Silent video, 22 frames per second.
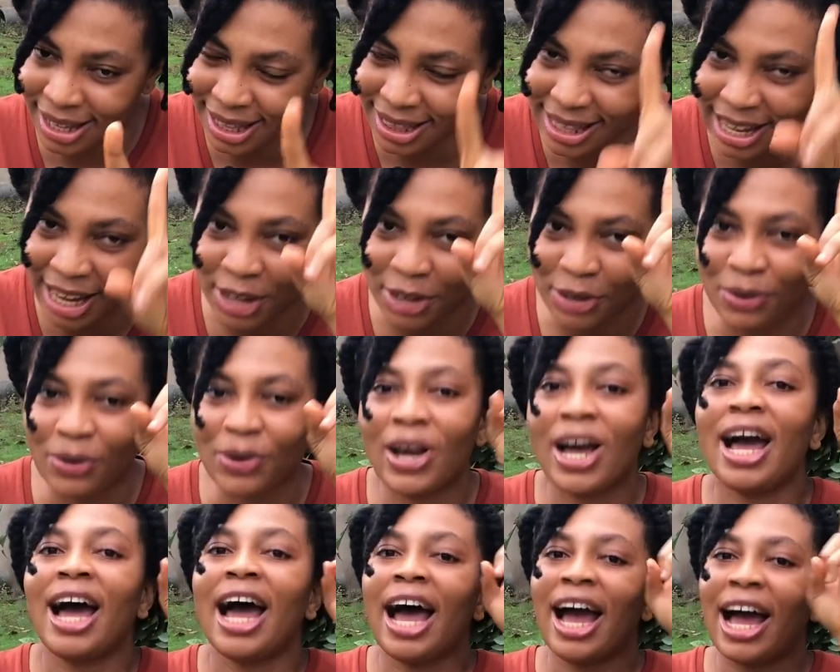thank you.
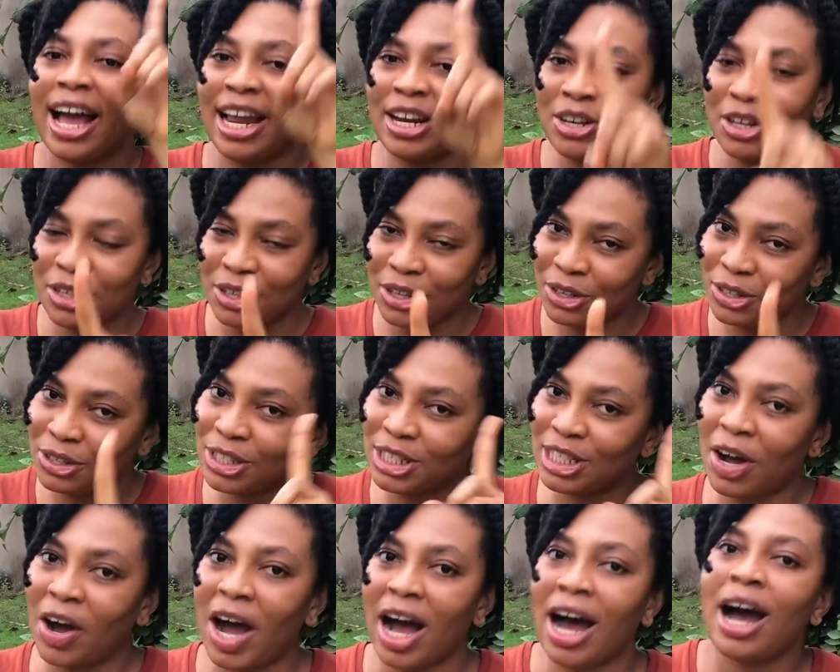I know you use
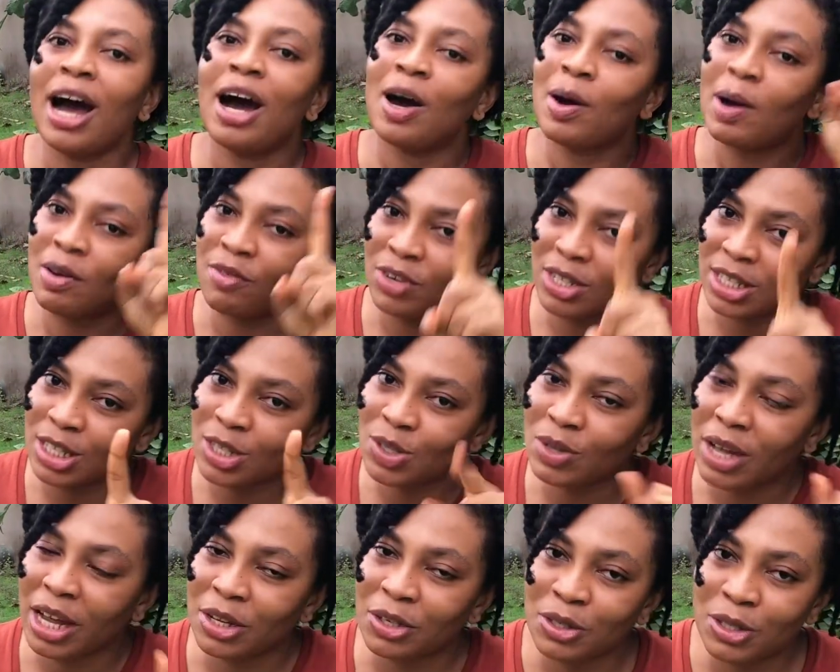shower, but for this
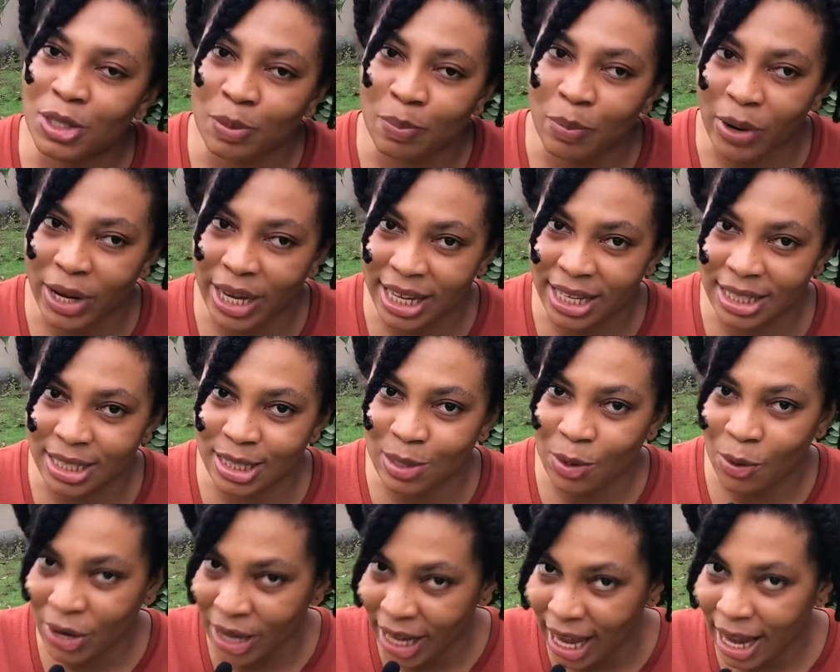one, I use bucket.
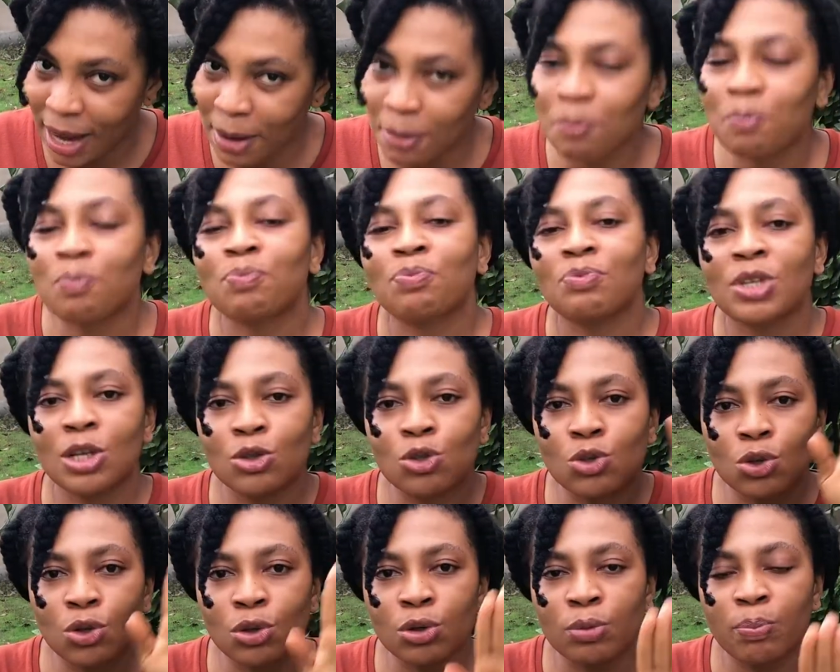Okay,
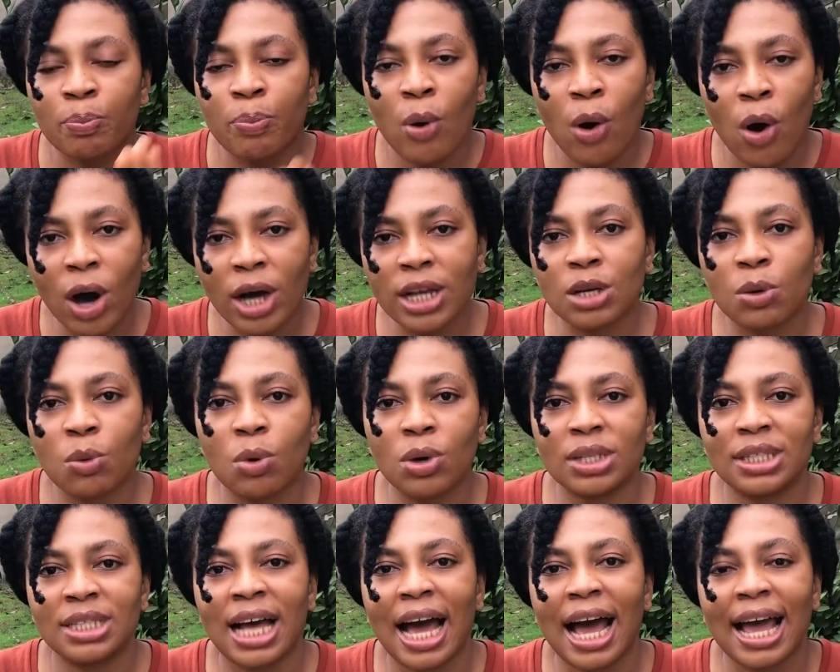so you pour the
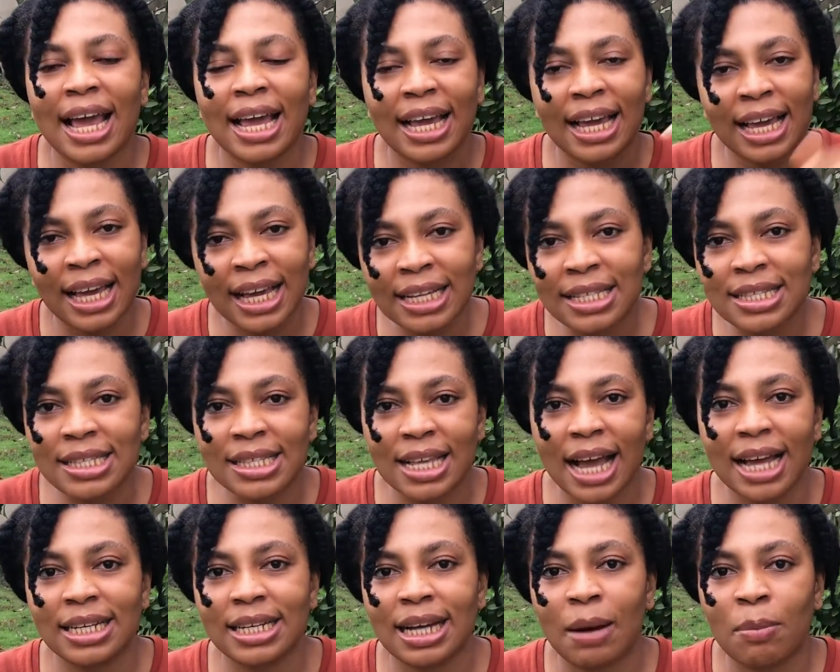water
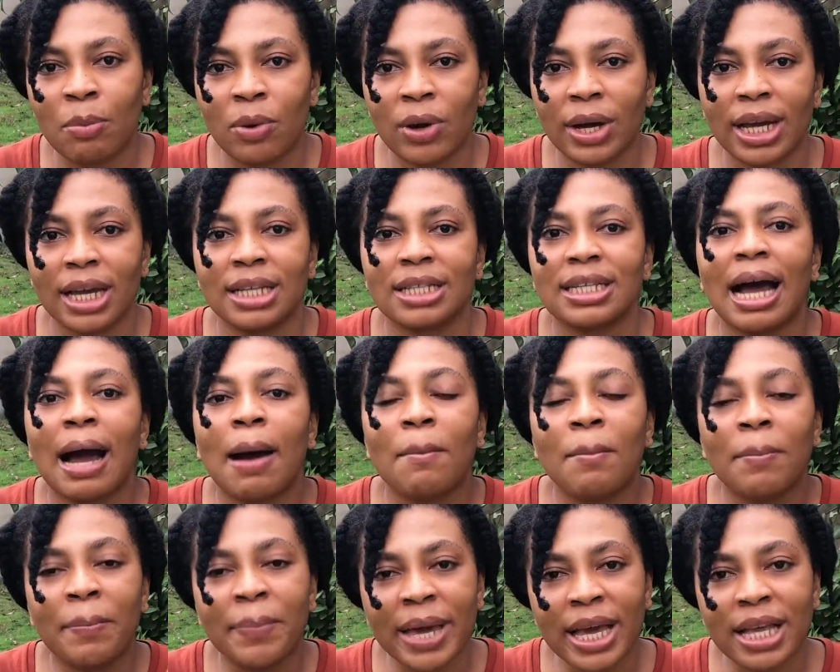inside that bucket
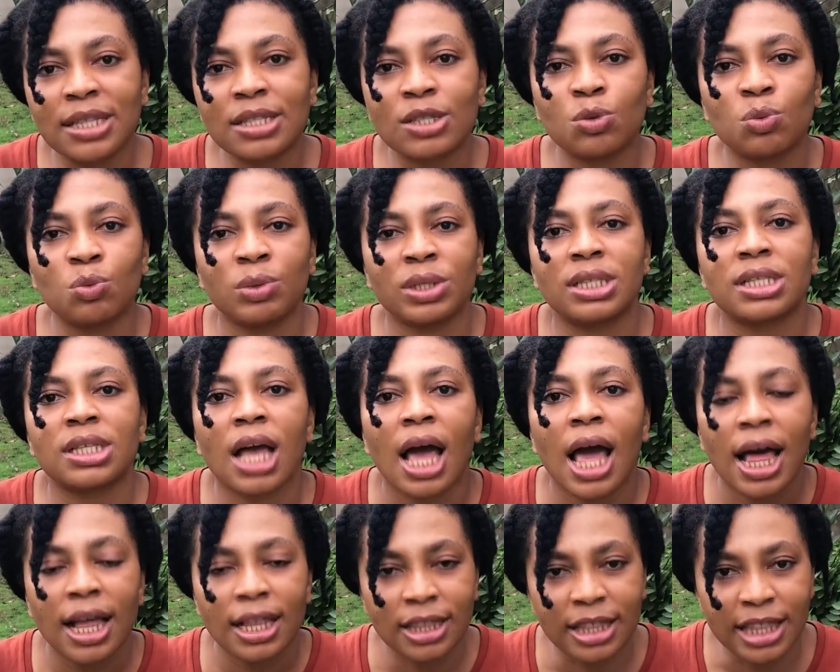and bathe with
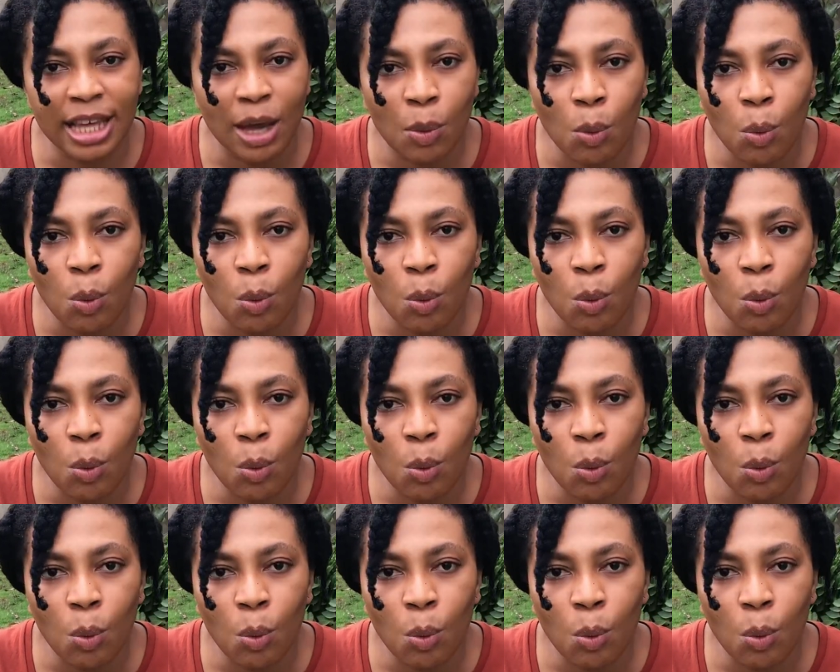the